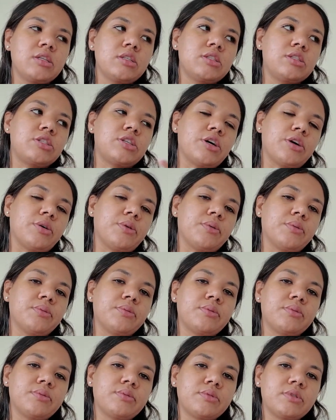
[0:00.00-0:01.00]
So
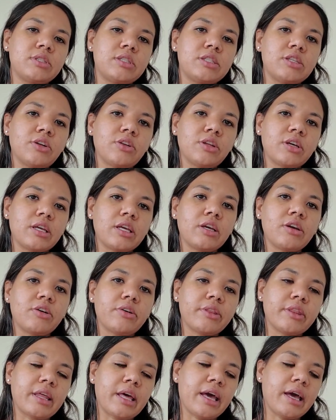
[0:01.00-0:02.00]
still looking
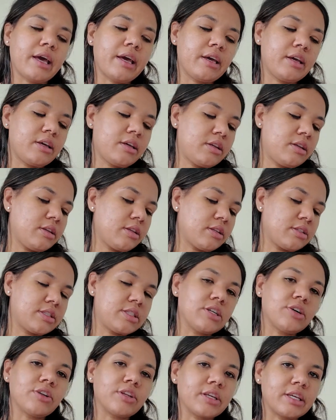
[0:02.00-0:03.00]
on that,
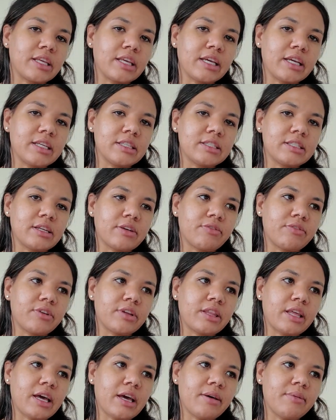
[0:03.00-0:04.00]
still looking at stuff for
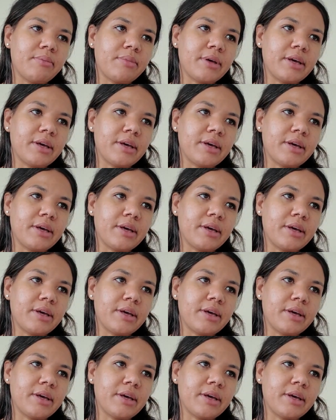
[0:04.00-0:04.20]
that.